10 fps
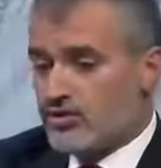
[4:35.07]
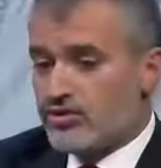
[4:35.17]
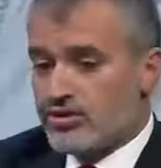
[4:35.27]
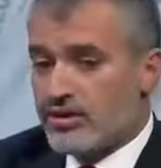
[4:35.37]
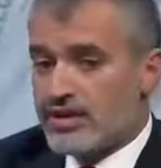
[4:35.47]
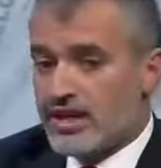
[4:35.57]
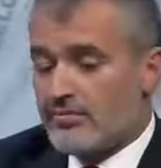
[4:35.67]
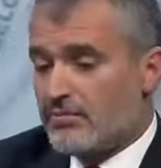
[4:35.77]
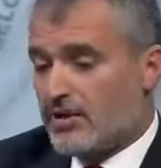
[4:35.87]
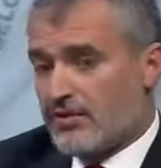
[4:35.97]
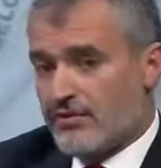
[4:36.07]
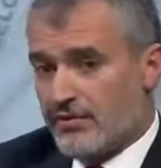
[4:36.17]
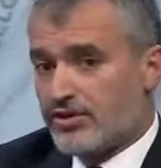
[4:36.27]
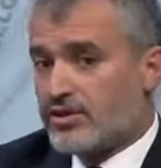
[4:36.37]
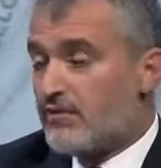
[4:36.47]
choose Turkey, but
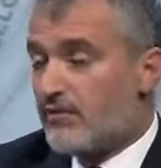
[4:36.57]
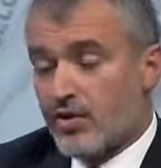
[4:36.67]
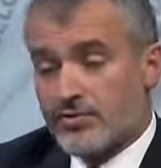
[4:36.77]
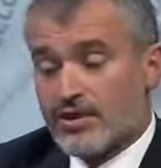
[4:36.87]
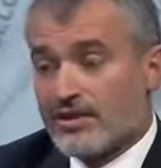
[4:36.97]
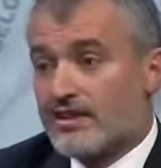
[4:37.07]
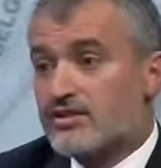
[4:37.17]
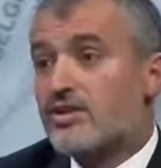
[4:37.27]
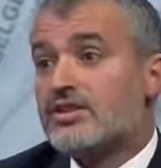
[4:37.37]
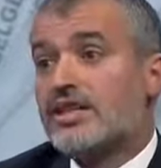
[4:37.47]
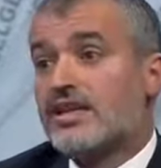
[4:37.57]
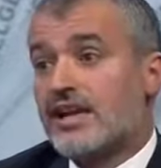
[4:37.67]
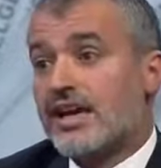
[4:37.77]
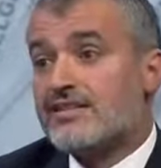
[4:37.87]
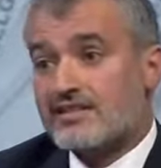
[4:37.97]
first and foremost, I think Turkey
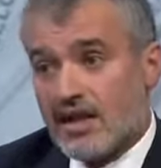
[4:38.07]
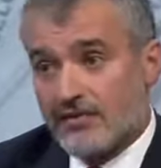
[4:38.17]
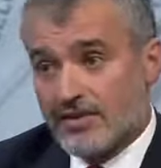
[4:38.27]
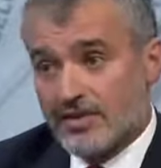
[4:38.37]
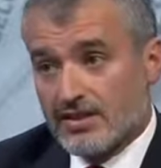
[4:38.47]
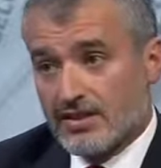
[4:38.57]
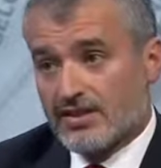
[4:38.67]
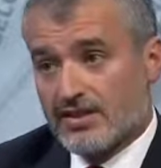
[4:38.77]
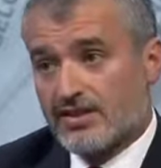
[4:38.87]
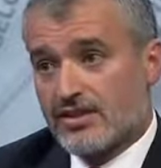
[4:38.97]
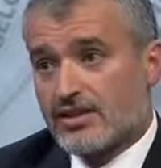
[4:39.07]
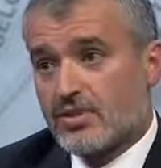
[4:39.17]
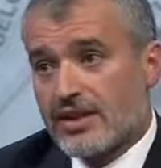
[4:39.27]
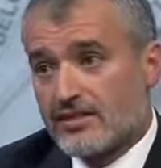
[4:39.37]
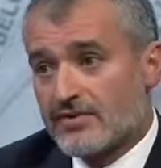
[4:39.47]
itself is an
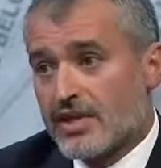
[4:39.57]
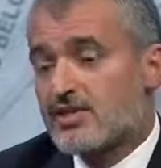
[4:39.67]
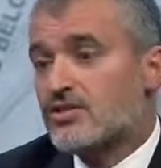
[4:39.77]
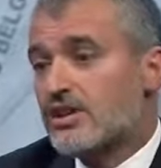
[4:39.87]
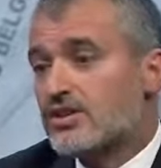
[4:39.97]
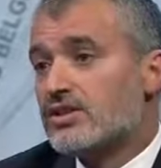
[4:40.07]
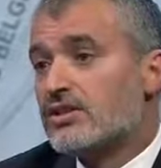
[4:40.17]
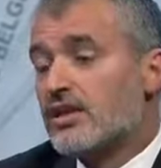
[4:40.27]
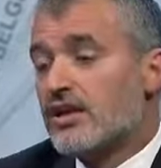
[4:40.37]
attractive destination